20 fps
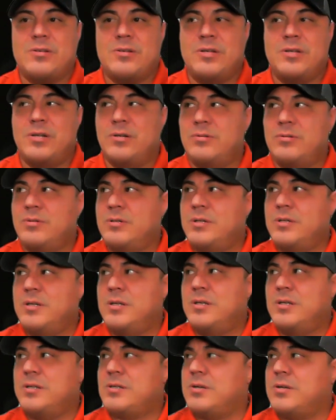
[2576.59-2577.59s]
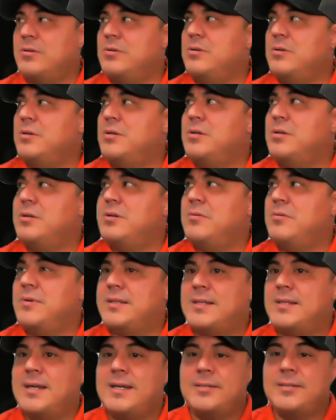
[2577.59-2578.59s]
You know, so
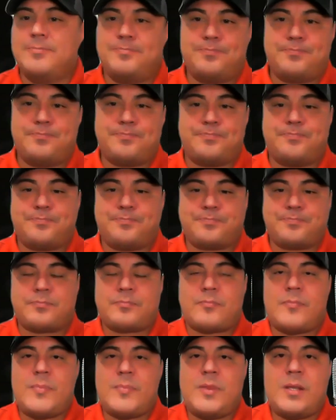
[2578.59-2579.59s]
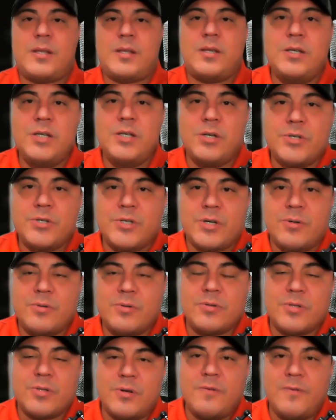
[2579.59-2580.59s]
with that, you know,
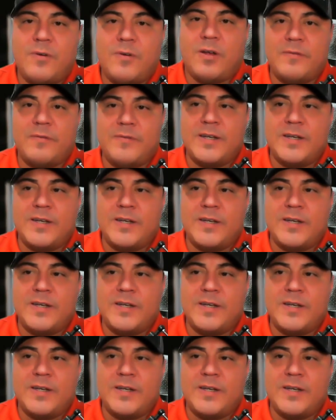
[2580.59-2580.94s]
don't don't fall